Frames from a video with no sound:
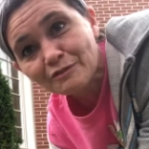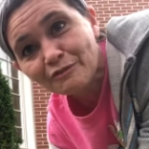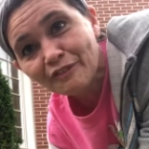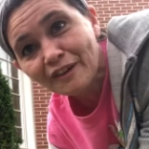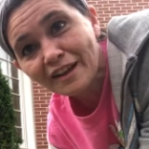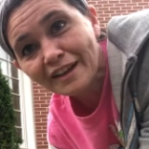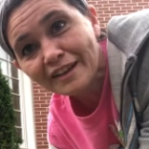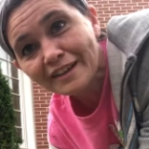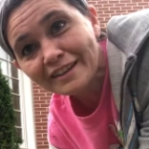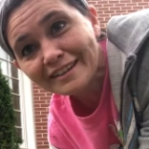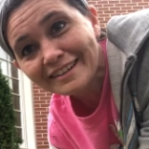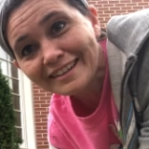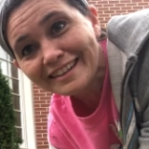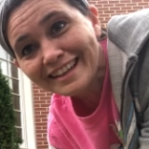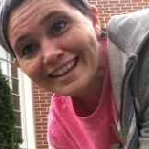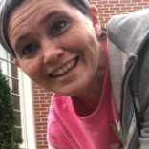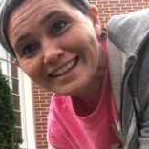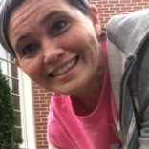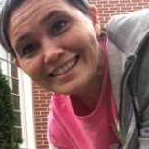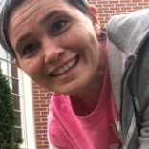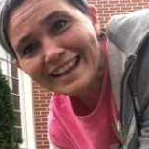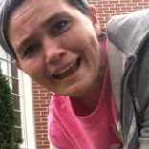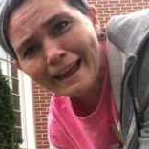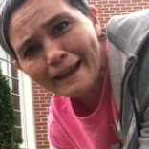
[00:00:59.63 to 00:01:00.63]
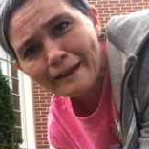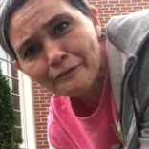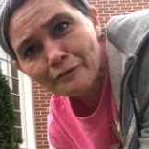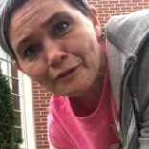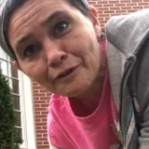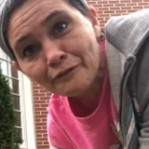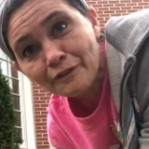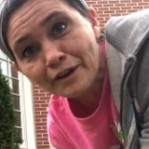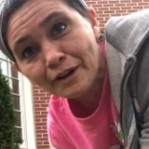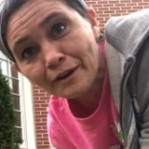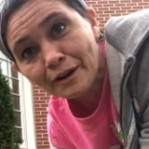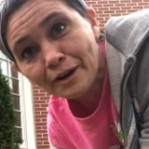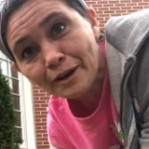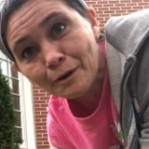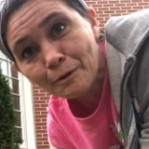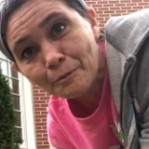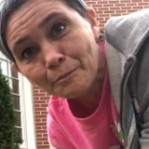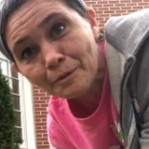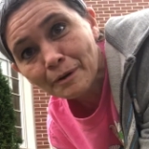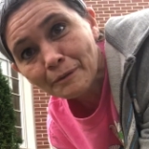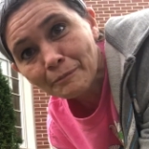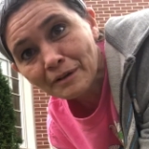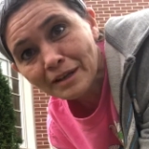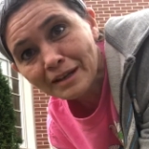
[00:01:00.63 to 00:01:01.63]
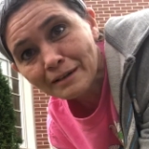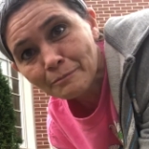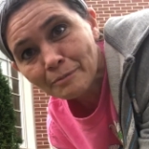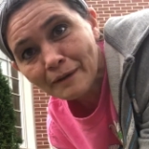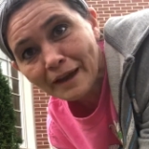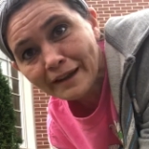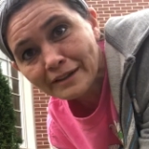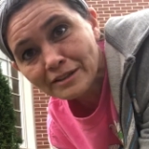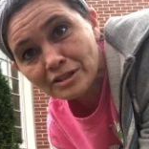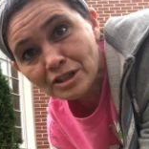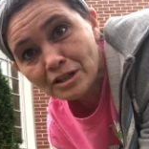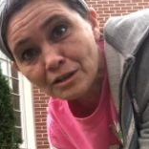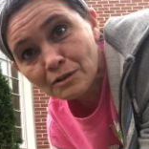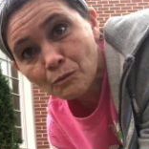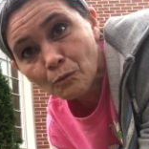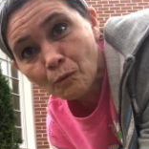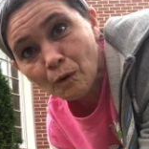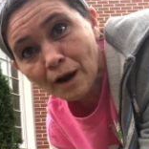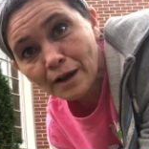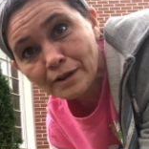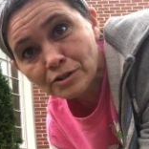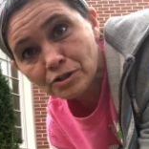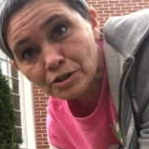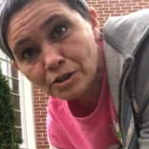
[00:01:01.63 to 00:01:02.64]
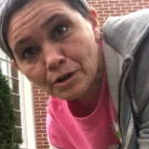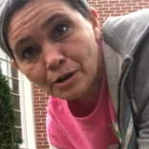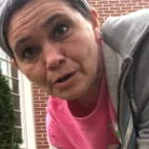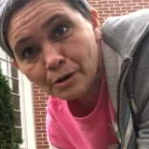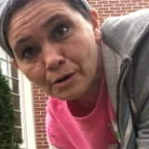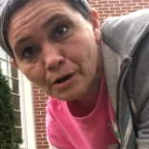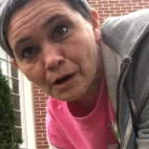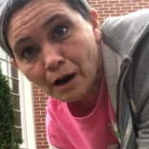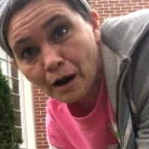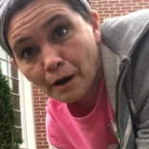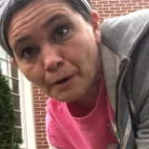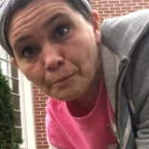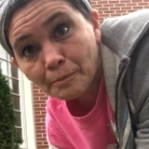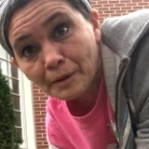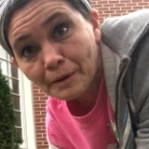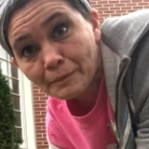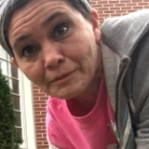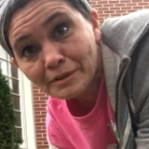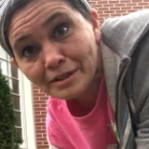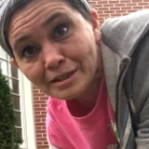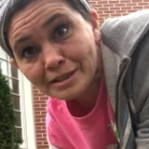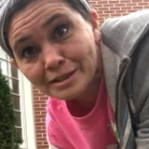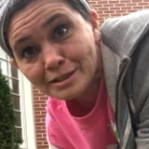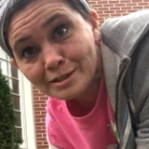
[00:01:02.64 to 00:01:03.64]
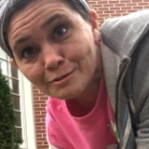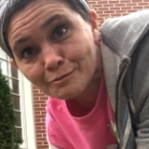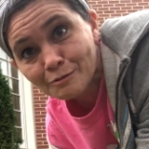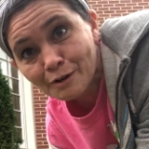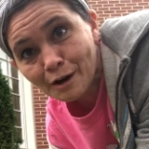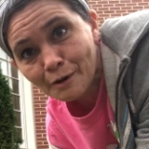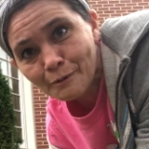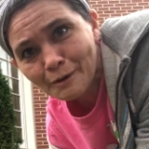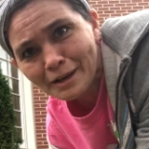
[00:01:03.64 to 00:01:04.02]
fun to have our very own pumpkin patch and watch our, uh, our pumpkins grow